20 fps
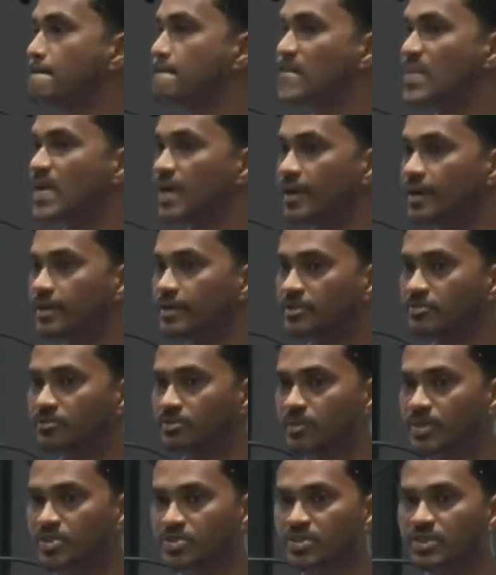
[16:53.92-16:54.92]
and
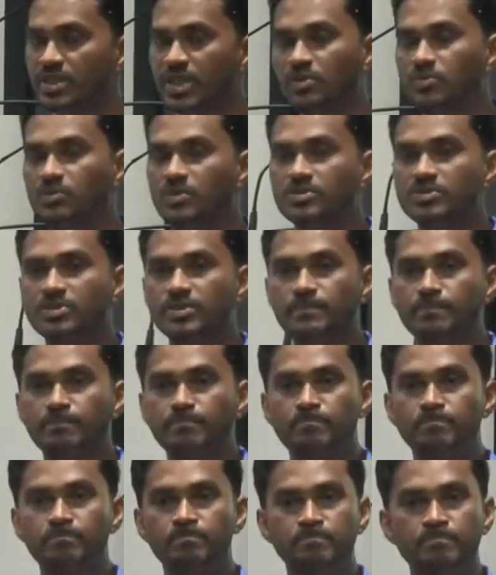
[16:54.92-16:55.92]
information technology,
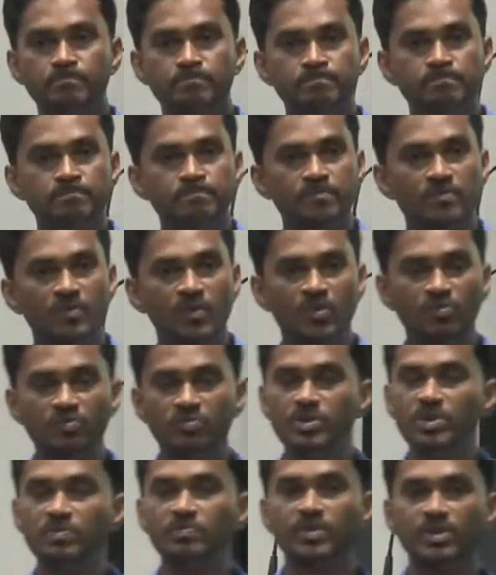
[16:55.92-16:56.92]
a lot of
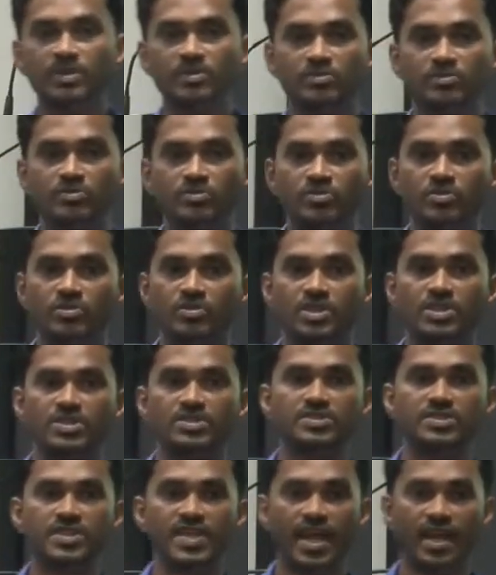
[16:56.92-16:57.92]
people do not
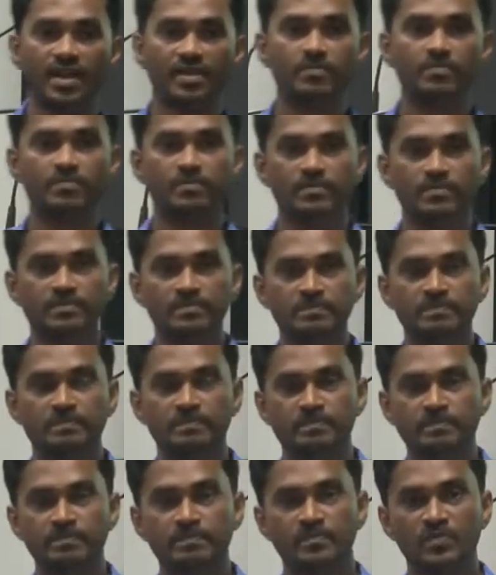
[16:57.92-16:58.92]
understand
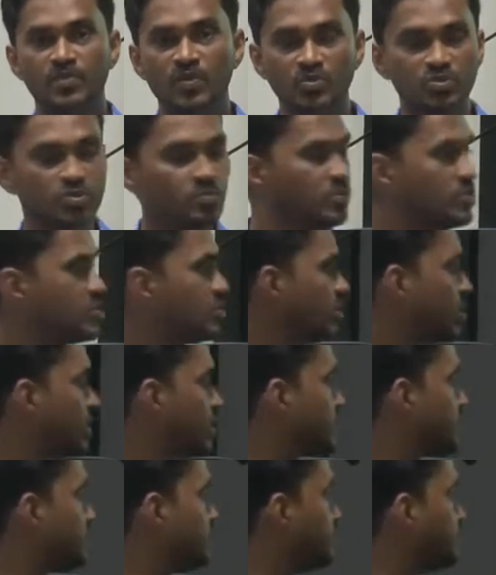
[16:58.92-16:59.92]
those
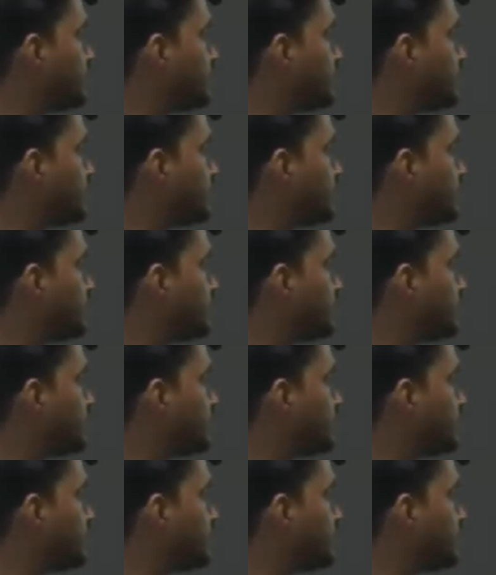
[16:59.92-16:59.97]
opportunities.